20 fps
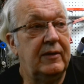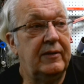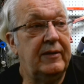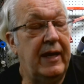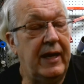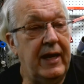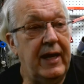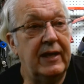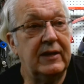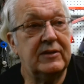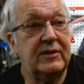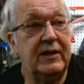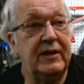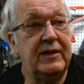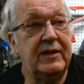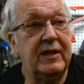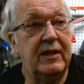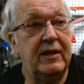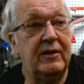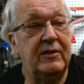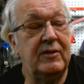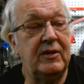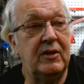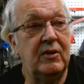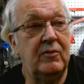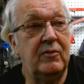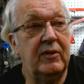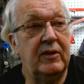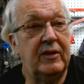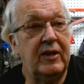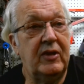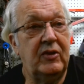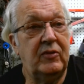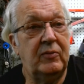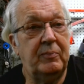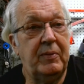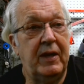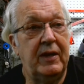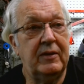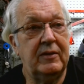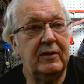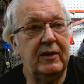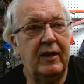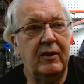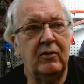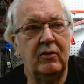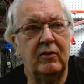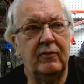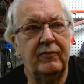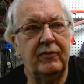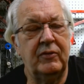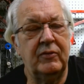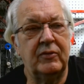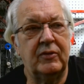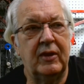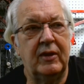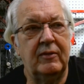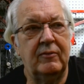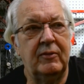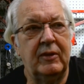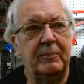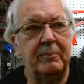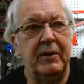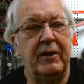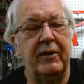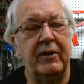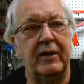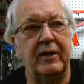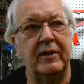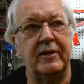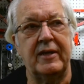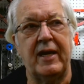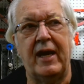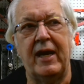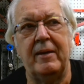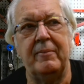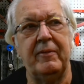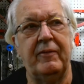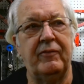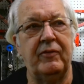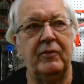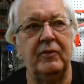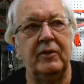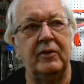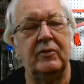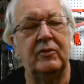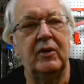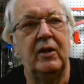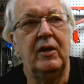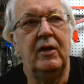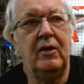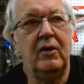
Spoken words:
they actually did a deal where they spent, I don't know if it was what period of time, if it was